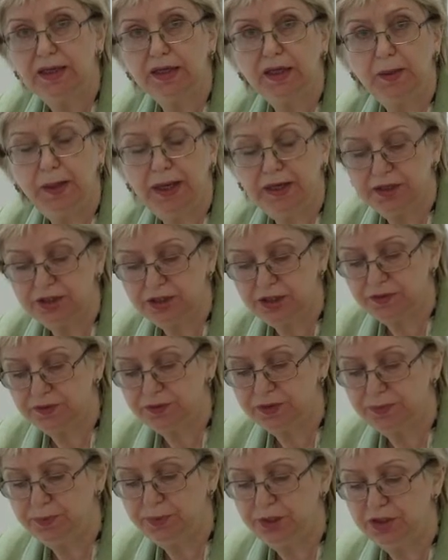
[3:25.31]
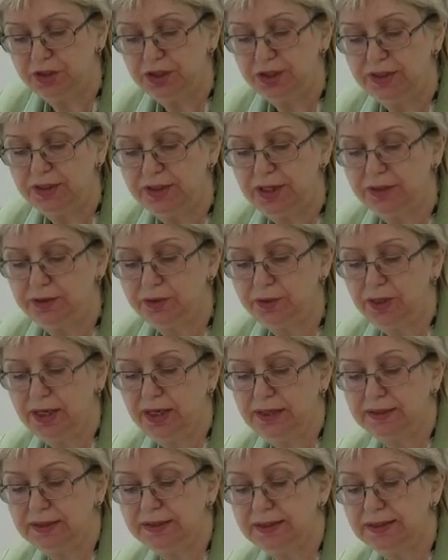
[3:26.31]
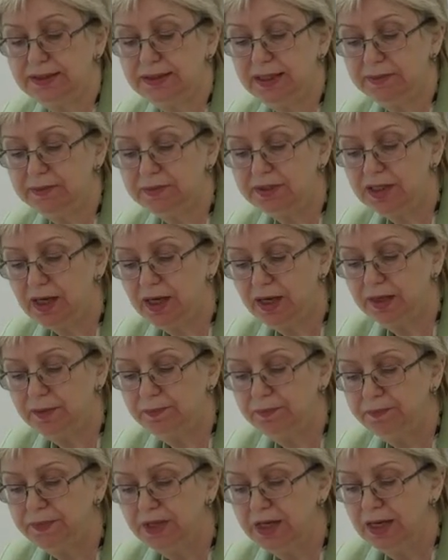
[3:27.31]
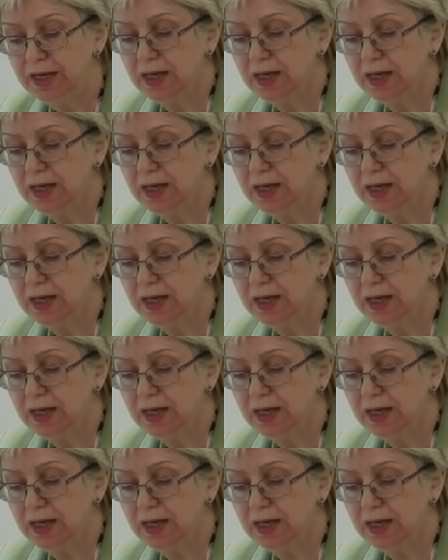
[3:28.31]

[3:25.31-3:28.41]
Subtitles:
clarity of speech, etc., and at the same time